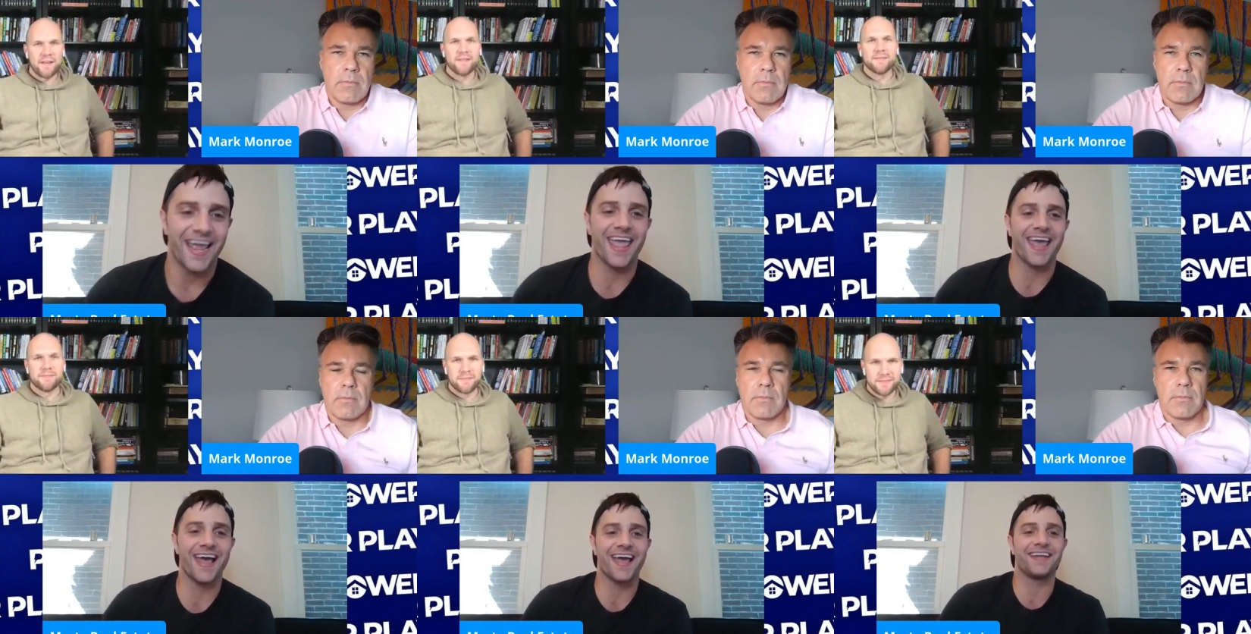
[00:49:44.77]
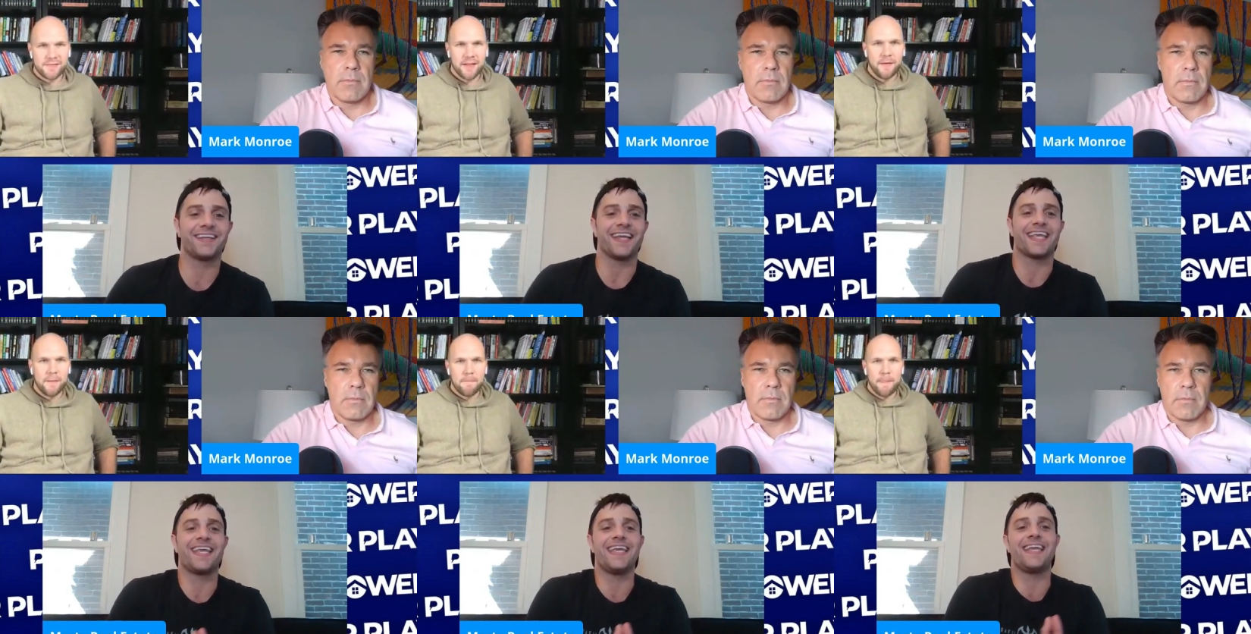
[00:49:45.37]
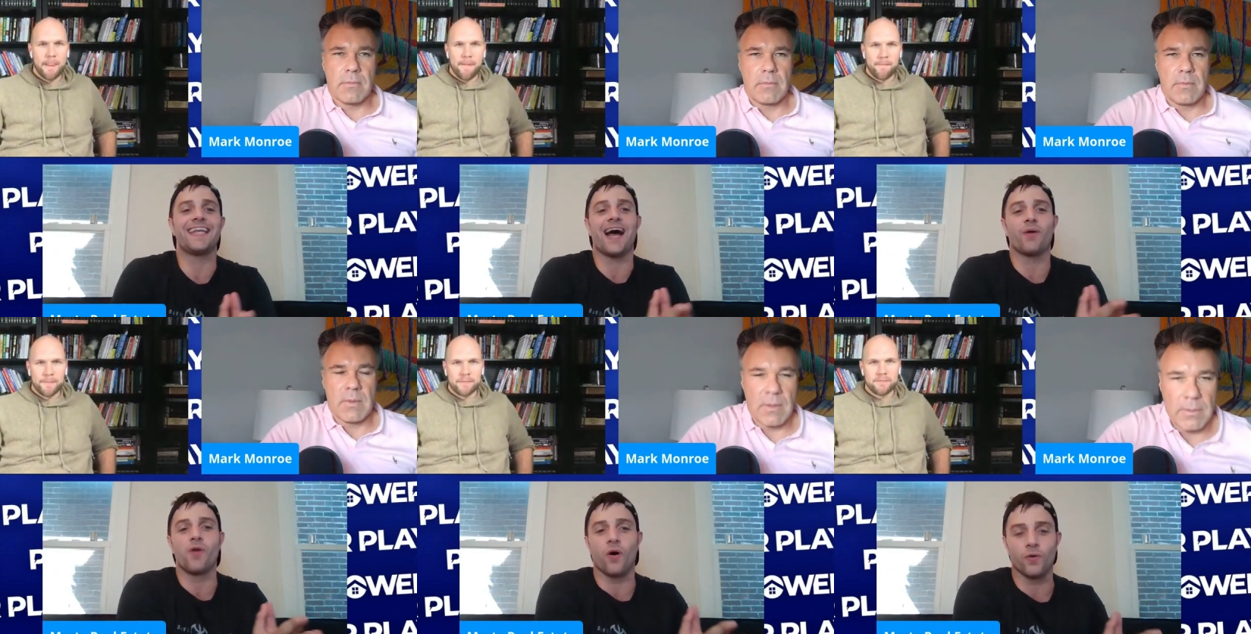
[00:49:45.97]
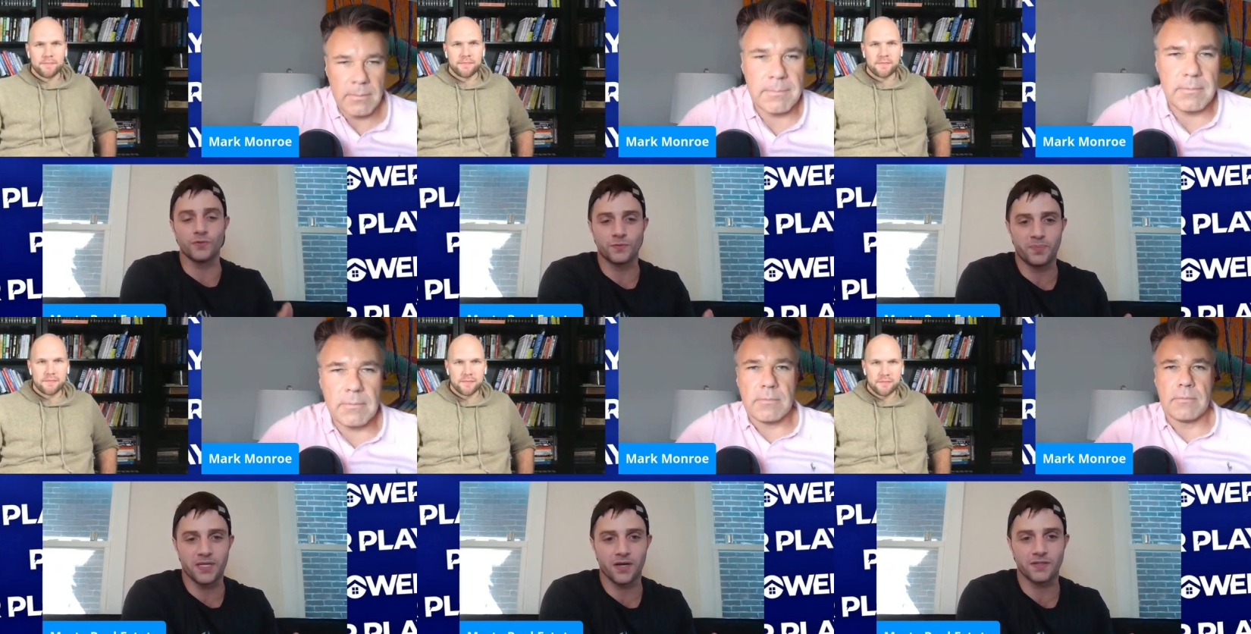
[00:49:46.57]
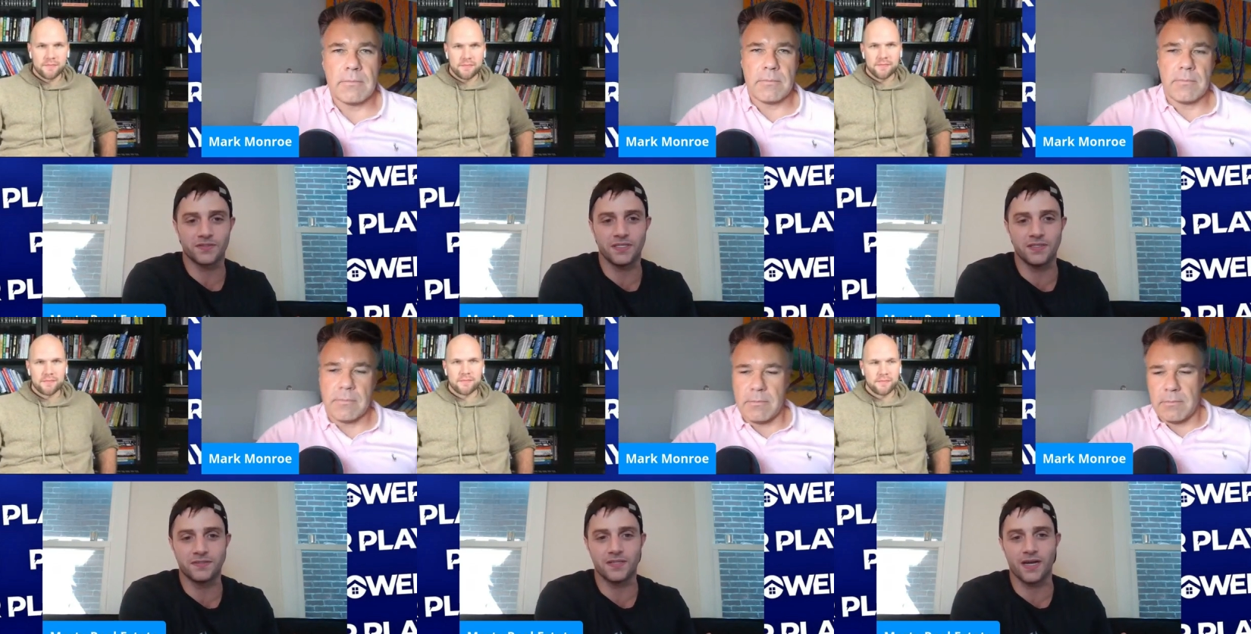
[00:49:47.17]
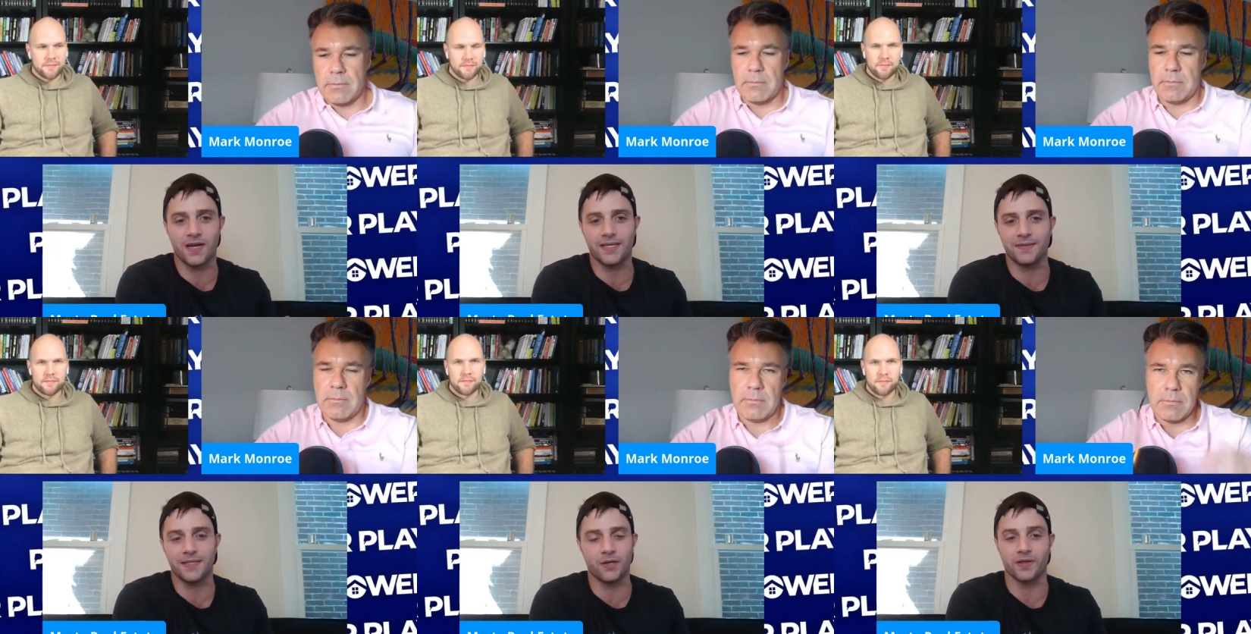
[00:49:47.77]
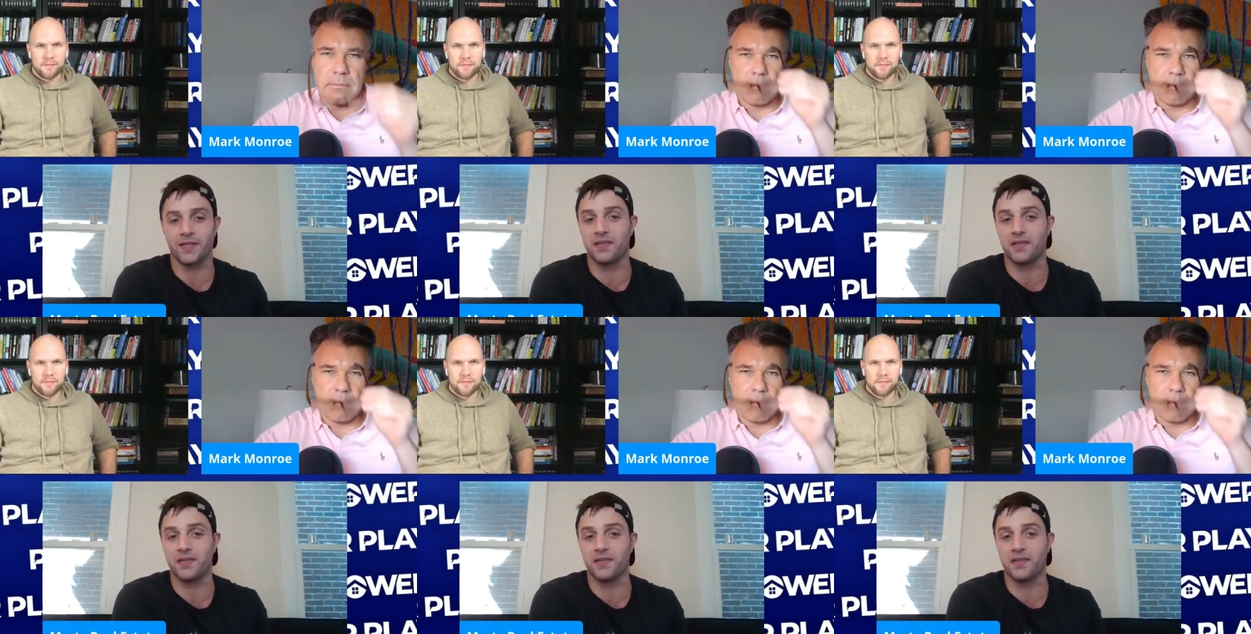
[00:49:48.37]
Speaker 1: And he now knows, because he's, you know,